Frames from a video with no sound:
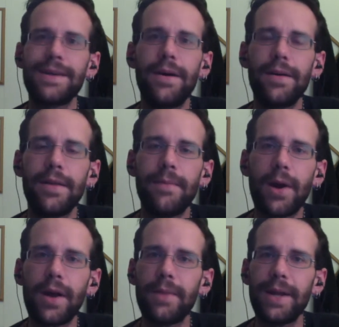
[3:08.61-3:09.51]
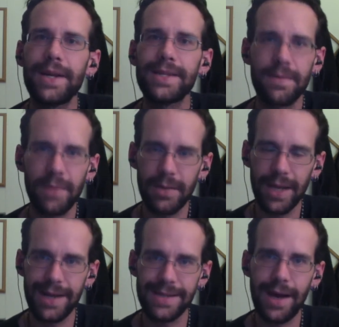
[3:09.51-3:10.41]
onto the marketplace simply
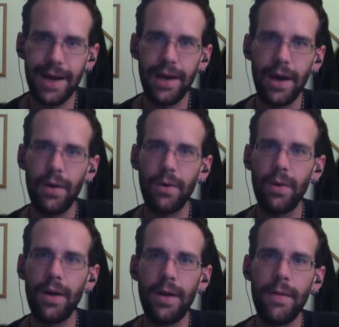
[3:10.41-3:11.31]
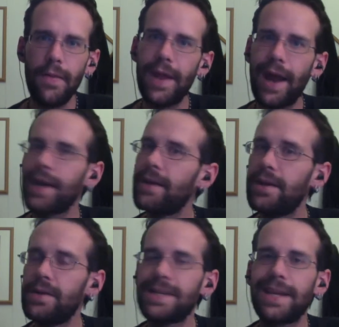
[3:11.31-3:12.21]
because I know that I can
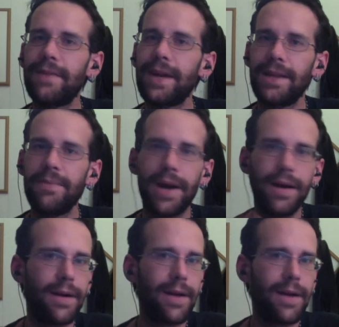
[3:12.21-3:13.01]
do significantly better.